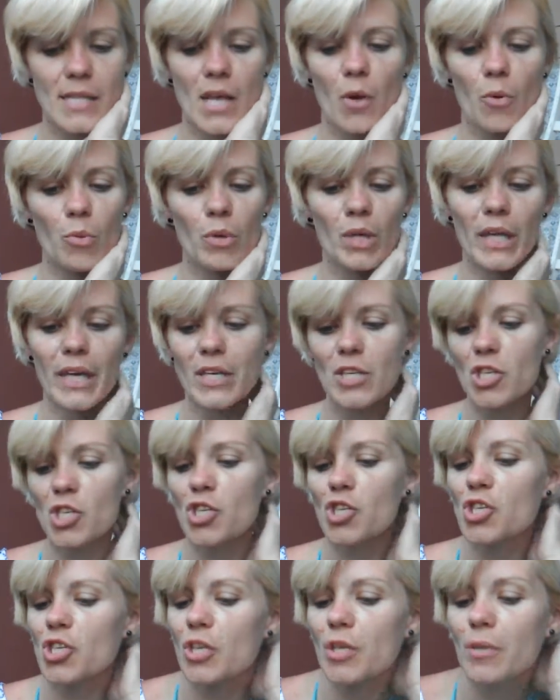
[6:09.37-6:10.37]
that
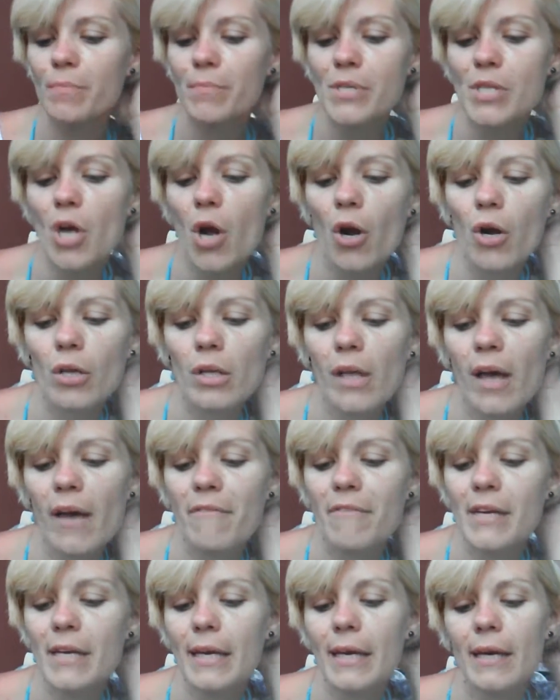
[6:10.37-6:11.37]
relationships are
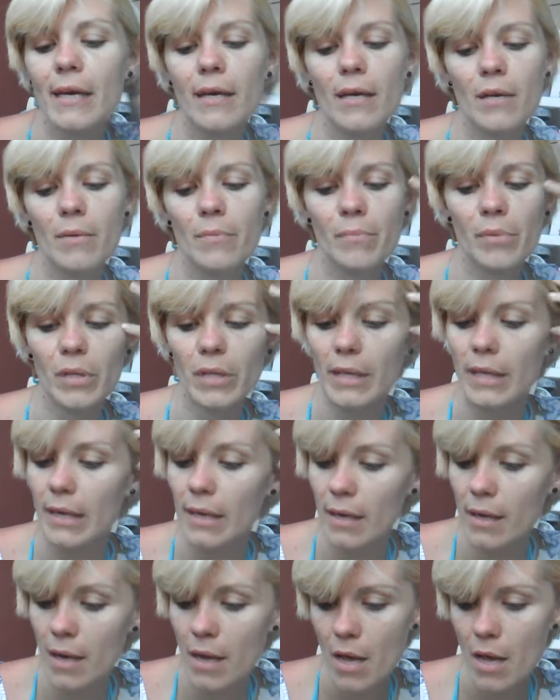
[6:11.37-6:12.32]
loving and complete.